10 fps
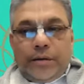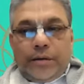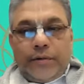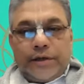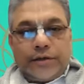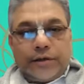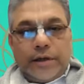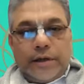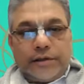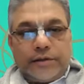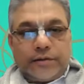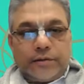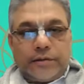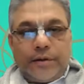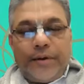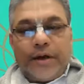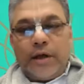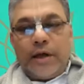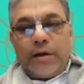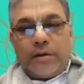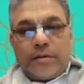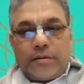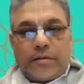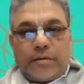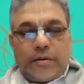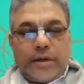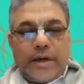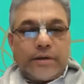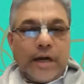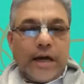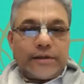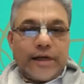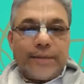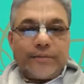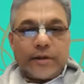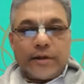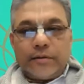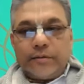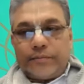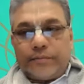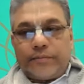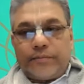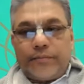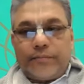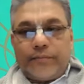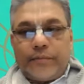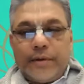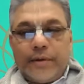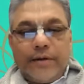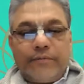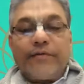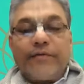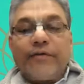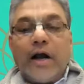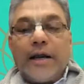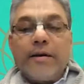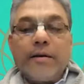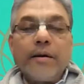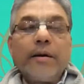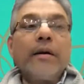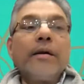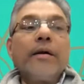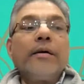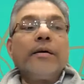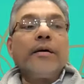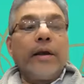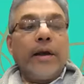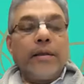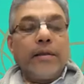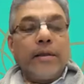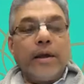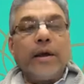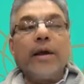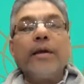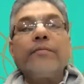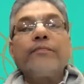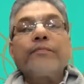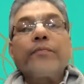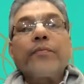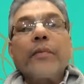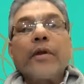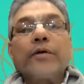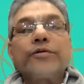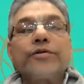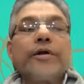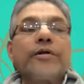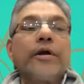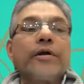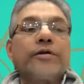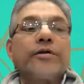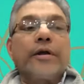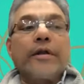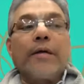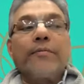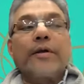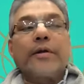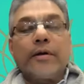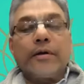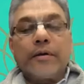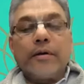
which is typically the entire chapter that we find in the Chaitanya Charitamrita